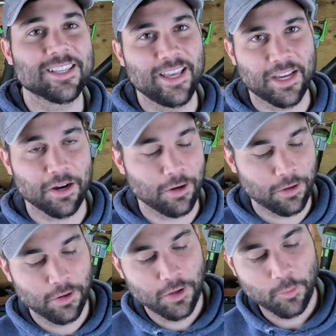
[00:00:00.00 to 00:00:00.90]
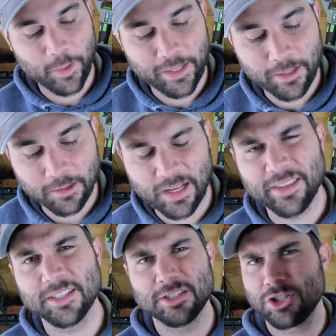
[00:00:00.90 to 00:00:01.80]
Kicker Weed Eater line.
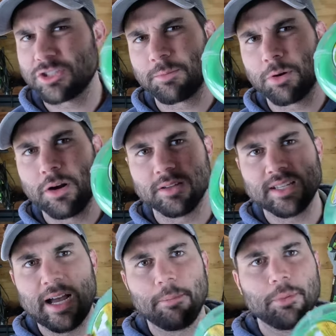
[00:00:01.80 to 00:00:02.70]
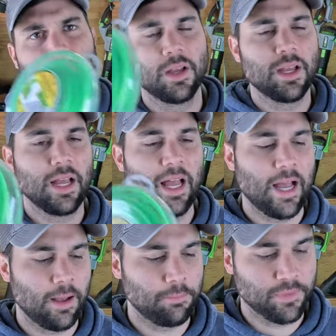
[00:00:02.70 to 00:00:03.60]
This is just a prototype.
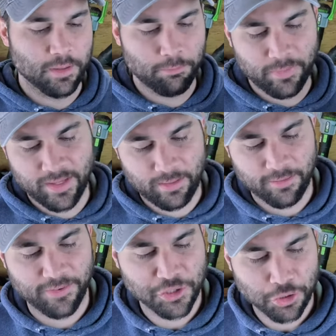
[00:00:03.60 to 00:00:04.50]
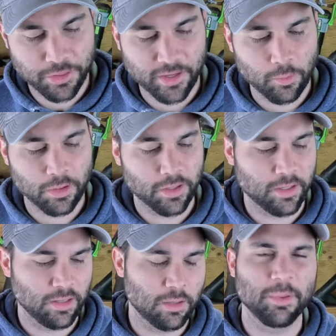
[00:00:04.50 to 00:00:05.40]
The official thing will look
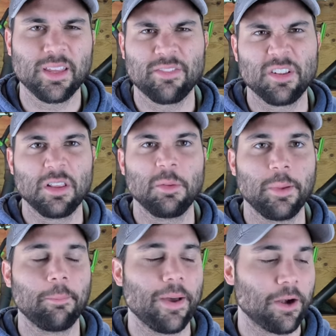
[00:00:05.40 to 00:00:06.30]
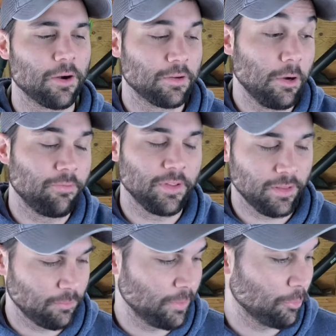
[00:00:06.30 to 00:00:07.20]
a little bit different, a little bit better, hopefully a
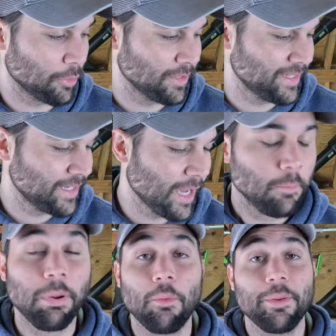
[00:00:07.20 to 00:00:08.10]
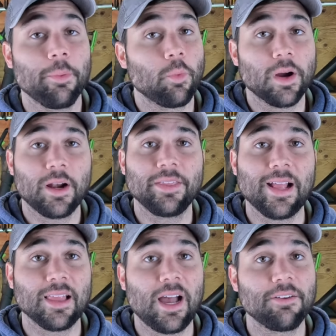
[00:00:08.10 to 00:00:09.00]
little bit more cleaned up. But we've been working on
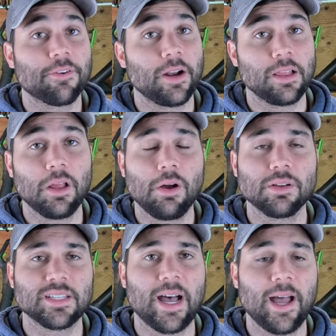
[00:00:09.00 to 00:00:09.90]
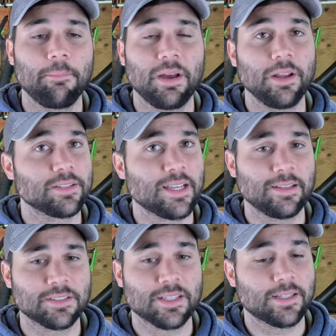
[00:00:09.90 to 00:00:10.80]
that line for a long time. I know it
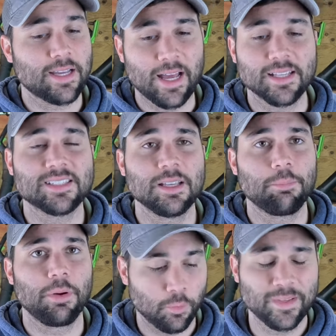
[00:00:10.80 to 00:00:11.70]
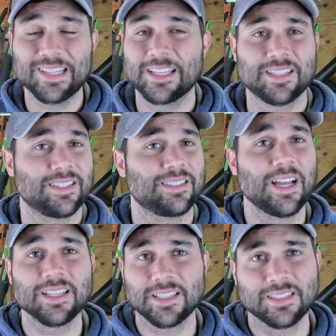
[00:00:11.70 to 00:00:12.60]
sounds kind of simple, but we tested
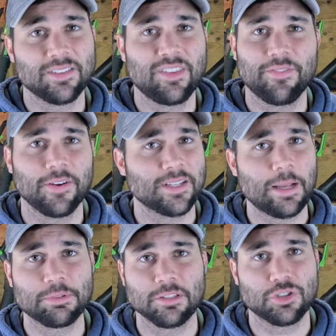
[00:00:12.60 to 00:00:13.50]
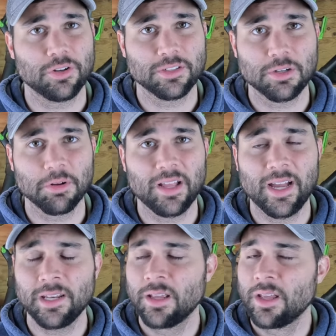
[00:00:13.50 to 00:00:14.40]
dozens of different types of string trimmer
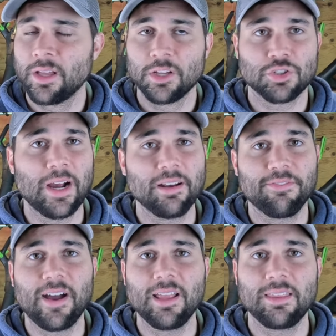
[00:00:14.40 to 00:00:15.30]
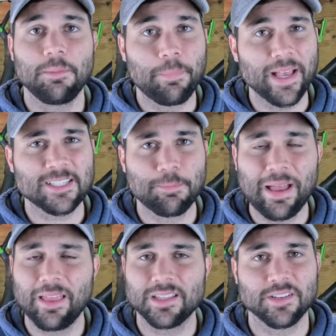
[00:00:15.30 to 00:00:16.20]
line, trying to find the best
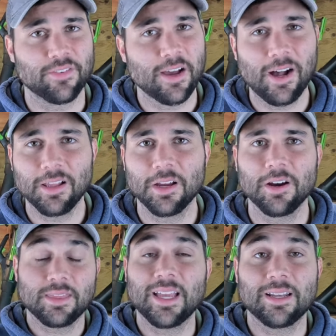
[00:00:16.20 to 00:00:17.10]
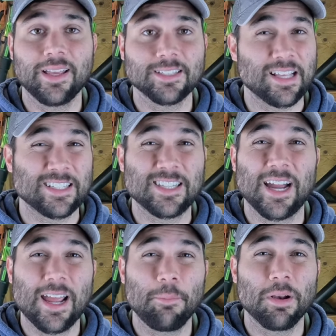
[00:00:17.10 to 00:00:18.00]
balance of color, thickness, like
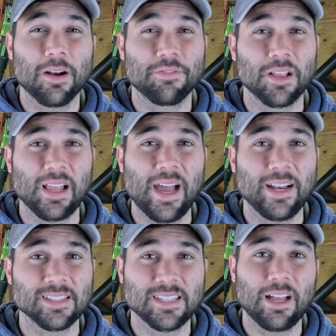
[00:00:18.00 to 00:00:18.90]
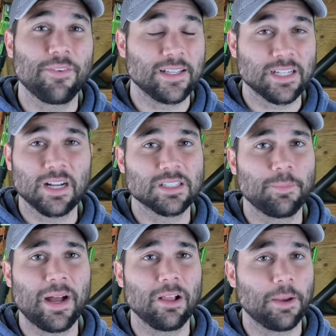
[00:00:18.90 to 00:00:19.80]
diameter of the line itself. I talked
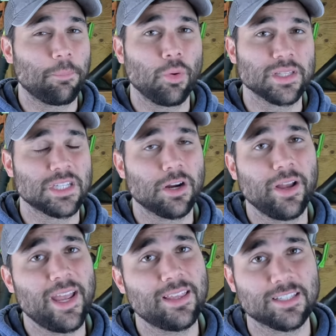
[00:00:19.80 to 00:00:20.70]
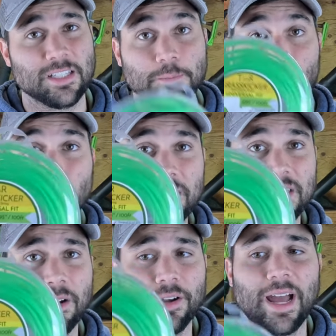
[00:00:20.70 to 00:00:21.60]
about like 0.08, this is
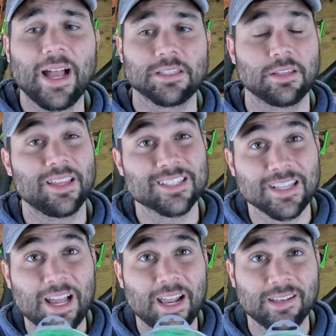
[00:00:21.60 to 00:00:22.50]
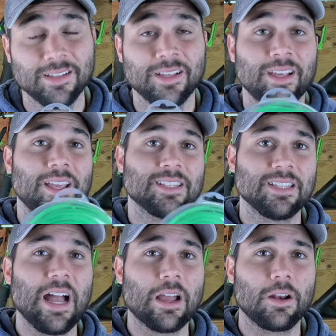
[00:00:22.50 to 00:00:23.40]
0.09. So this line is
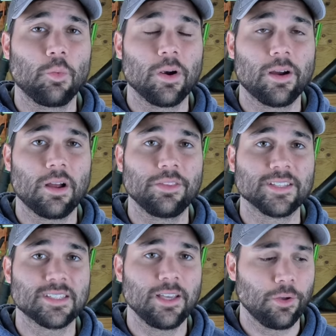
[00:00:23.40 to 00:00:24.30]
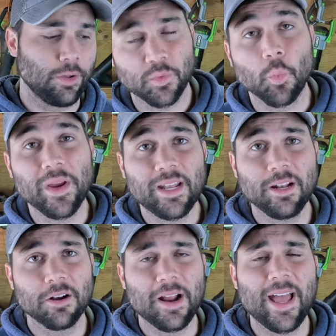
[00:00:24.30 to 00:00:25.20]
not gonna work on the Skil Weed
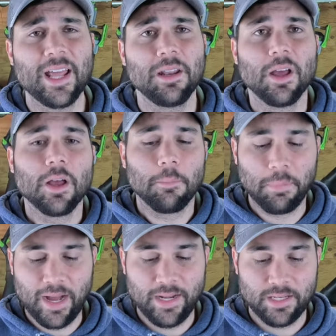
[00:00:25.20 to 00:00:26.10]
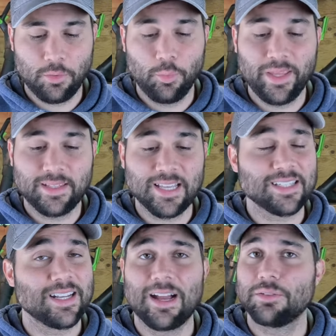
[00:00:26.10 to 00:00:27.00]
Eater head, but we
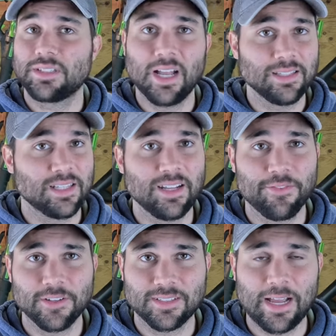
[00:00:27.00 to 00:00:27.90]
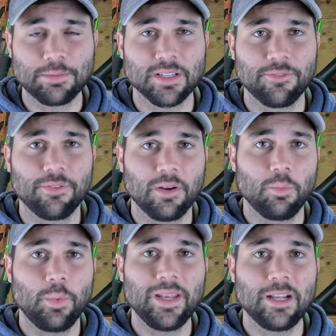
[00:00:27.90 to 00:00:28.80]
tested out tons of different types of
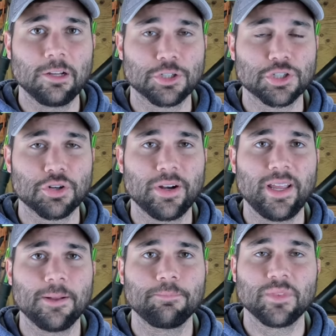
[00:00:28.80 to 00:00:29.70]
Weed Eater string.